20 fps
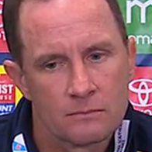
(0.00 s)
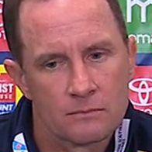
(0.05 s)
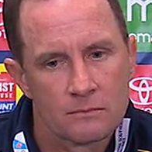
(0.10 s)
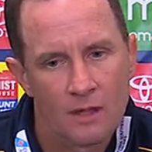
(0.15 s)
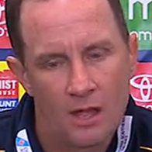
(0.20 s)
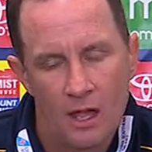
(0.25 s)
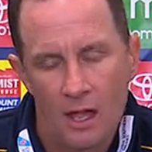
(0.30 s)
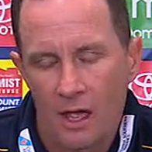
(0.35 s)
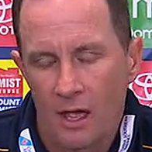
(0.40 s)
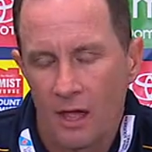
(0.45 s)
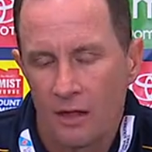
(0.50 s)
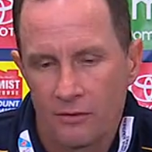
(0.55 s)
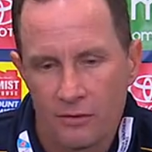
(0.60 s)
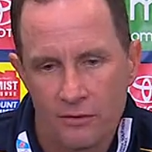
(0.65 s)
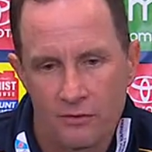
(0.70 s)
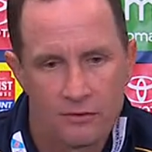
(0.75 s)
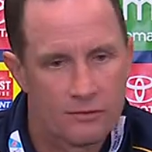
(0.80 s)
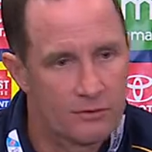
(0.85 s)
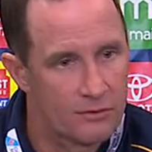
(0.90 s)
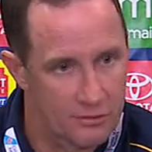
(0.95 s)
Yeah,
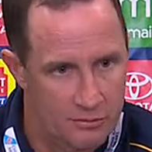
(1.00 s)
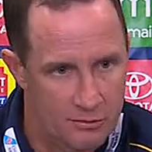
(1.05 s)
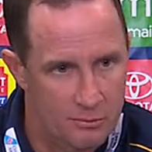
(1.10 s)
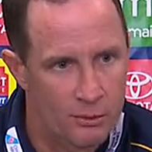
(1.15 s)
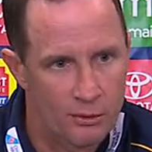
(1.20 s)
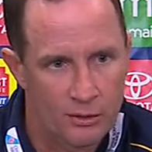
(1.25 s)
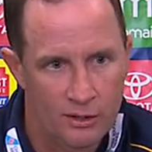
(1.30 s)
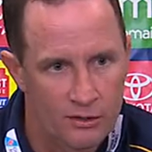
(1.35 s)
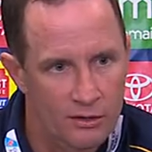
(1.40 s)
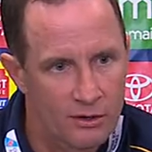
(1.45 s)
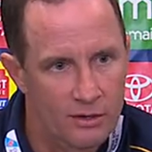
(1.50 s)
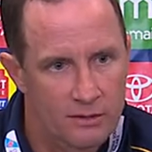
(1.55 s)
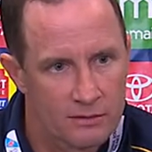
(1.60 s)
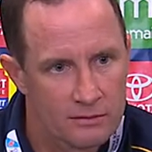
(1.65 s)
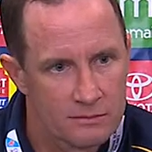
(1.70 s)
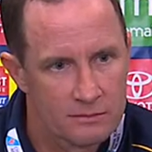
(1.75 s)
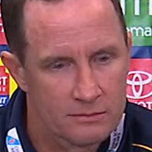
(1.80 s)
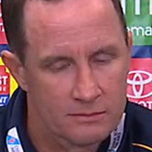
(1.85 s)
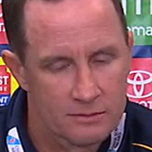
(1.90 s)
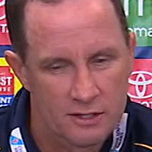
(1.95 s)
disappointing night.
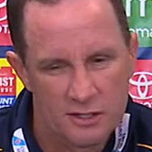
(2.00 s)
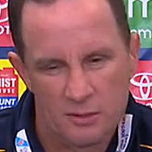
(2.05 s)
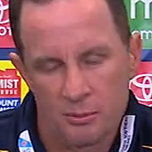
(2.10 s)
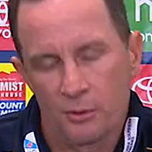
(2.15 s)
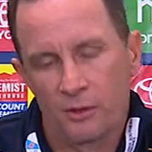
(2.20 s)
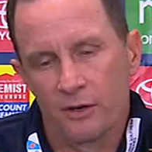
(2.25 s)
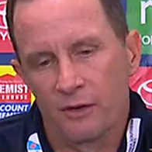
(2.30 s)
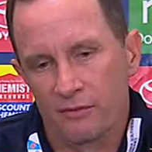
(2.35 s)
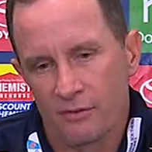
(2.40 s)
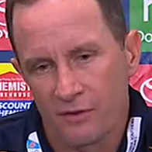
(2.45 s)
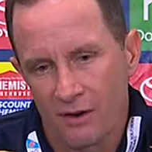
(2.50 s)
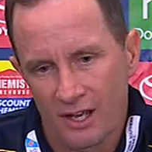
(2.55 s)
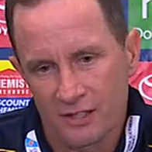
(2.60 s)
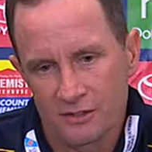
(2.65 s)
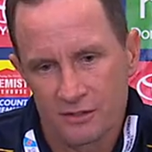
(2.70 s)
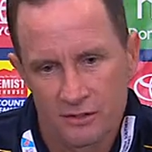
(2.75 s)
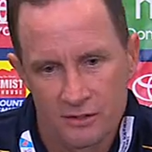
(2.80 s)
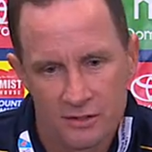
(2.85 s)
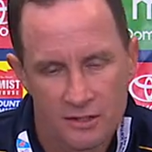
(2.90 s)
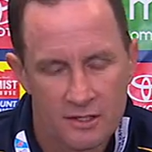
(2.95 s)
Disappointing for us,